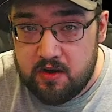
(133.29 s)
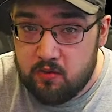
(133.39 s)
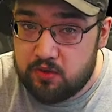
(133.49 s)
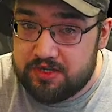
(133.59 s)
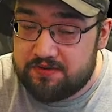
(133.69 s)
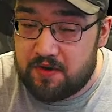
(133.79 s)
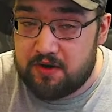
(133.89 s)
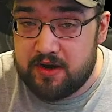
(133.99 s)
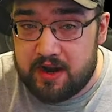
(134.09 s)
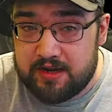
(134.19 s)
which is very
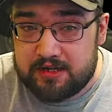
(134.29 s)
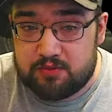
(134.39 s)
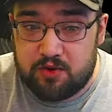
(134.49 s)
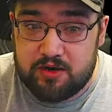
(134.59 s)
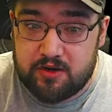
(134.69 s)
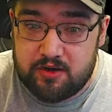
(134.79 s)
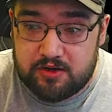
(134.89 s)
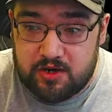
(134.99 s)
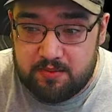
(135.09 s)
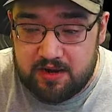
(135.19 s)
nice when you're going to
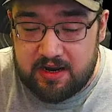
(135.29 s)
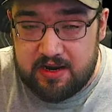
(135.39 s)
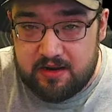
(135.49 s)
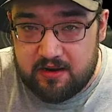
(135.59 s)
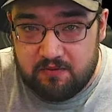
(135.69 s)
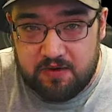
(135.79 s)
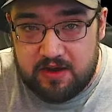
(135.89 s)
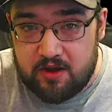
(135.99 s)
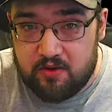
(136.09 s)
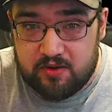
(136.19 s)
try to make a
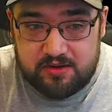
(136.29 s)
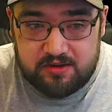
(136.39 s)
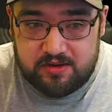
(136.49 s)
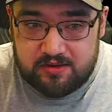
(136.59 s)
video and